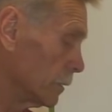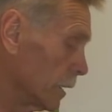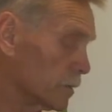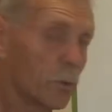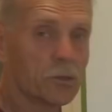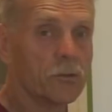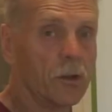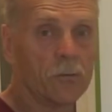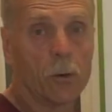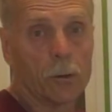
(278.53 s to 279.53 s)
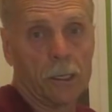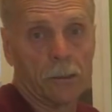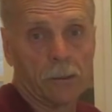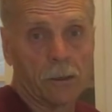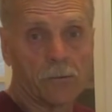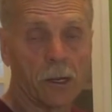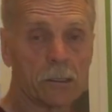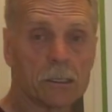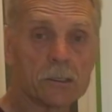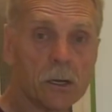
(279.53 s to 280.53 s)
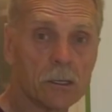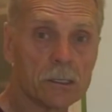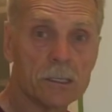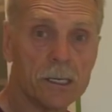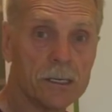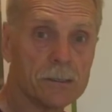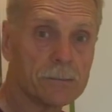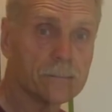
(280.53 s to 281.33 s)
that's more straightforward, and frankly, it's all that's needed.